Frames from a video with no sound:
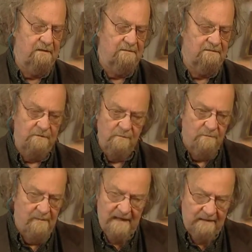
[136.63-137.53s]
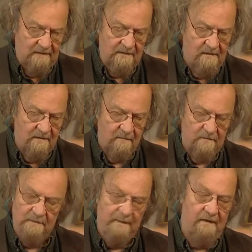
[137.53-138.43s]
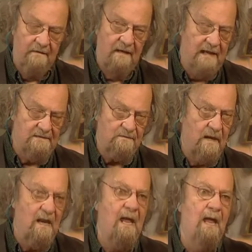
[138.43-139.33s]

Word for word: student body year was bigger than the last one.